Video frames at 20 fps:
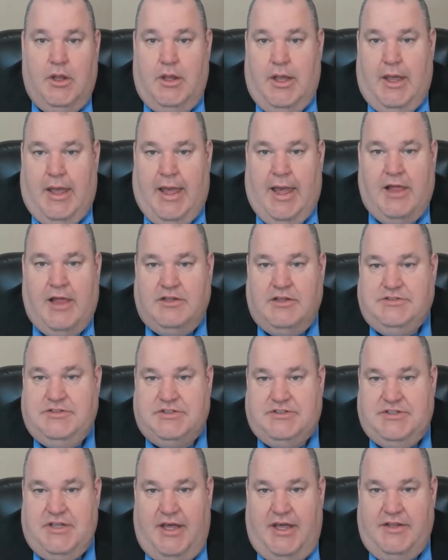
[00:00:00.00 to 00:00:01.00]
Alice
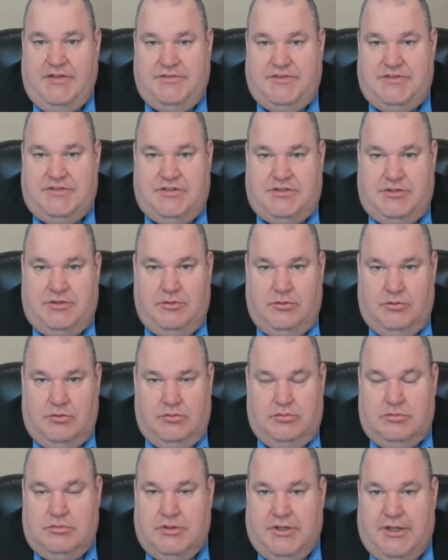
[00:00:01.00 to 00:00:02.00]
decides to
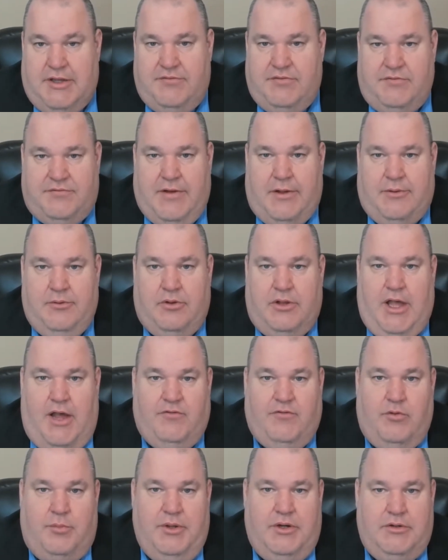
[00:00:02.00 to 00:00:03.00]
leave the federal
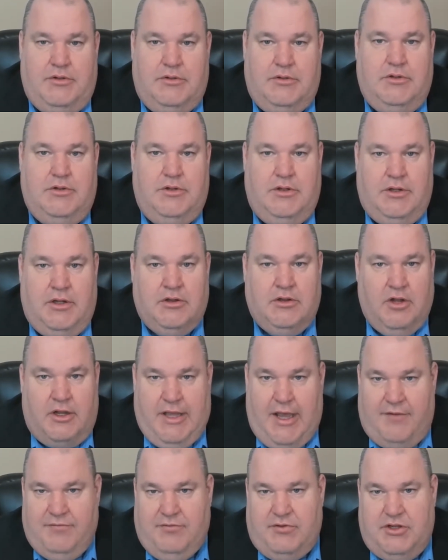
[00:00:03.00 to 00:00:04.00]
government and look
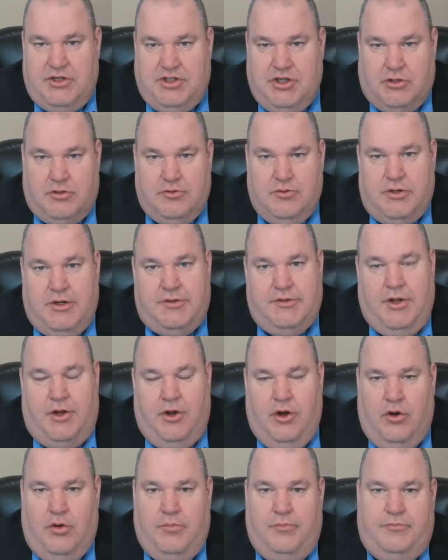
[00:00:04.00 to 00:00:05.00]
after the children in the
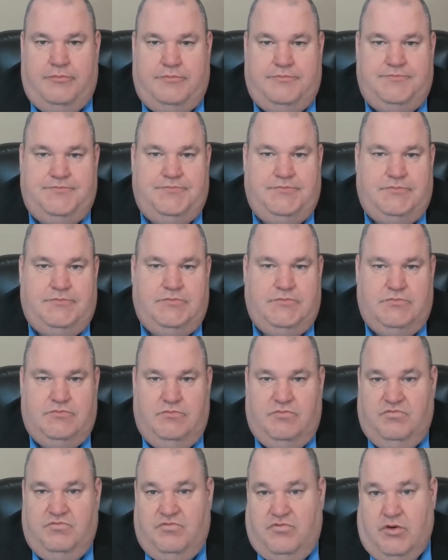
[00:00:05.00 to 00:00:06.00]
home
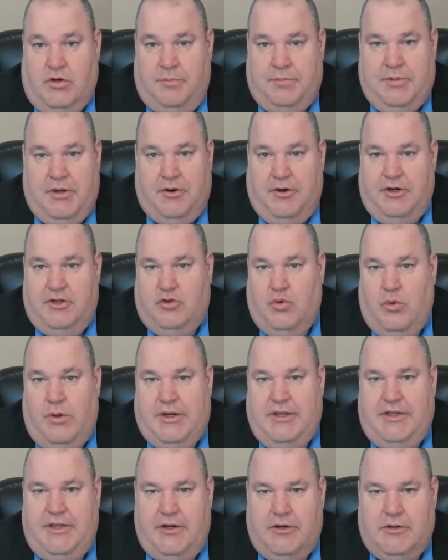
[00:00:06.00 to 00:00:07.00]
for a period of
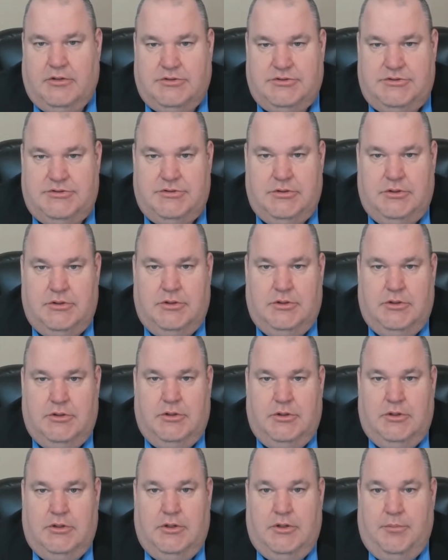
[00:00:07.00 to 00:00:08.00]
20 years.
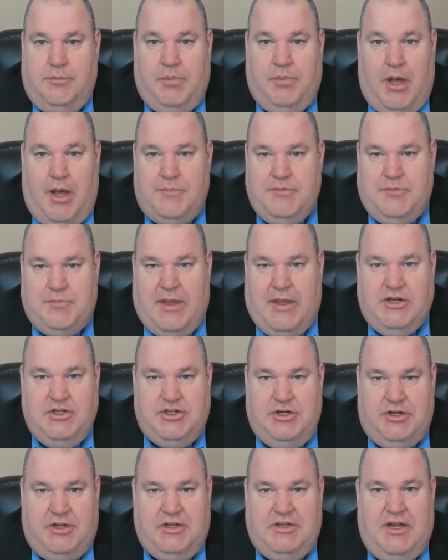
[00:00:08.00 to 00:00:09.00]
Bob's
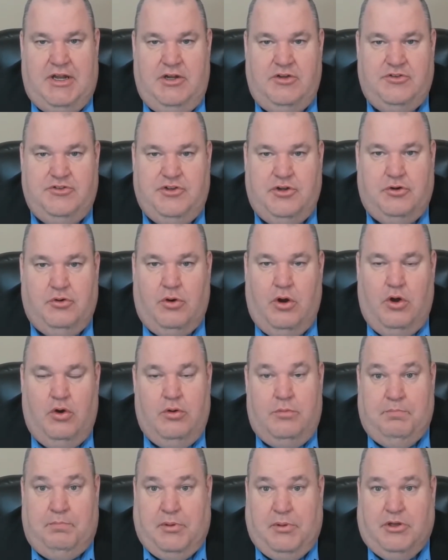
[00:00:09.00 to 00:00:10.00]
pension continues to
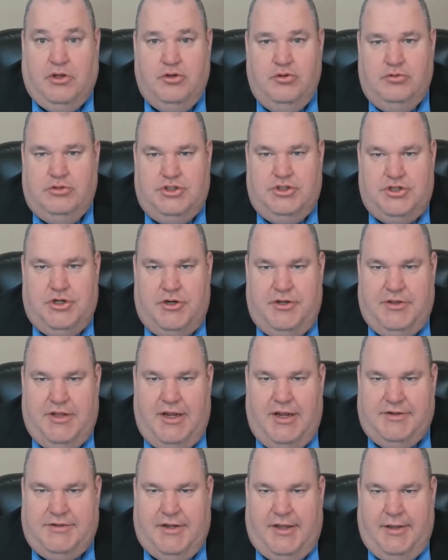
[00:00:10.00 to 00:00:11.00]
grow, balloon during
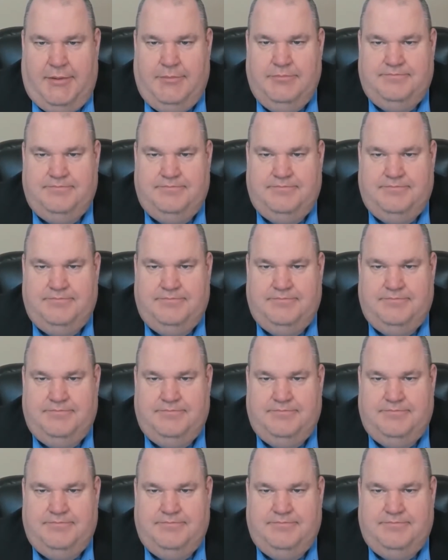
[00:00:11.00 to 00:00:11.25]
that time.